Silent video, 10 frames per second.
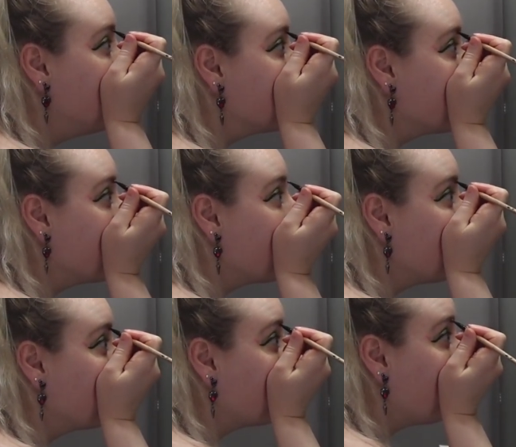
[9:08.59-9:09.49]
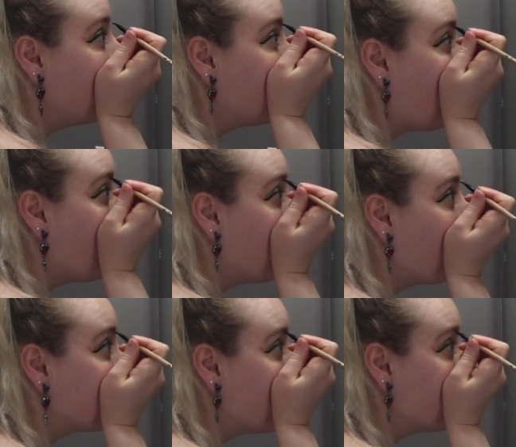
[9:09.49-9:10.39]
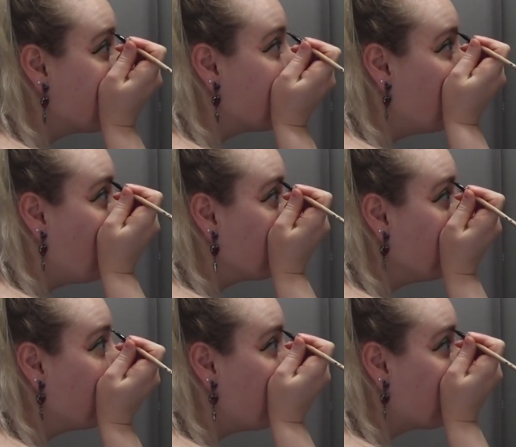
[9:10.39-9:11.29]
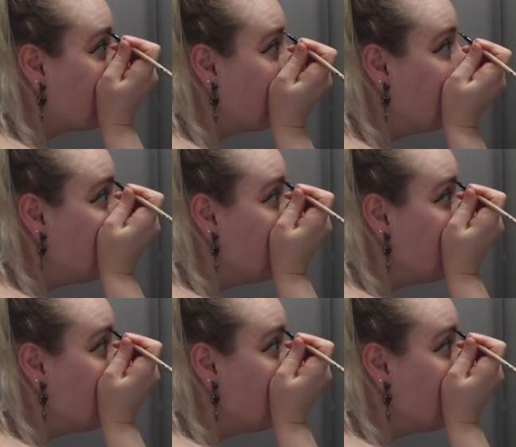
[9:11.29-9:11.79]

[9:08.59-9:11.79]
so that they can create the eyebrow shape that they want a little better.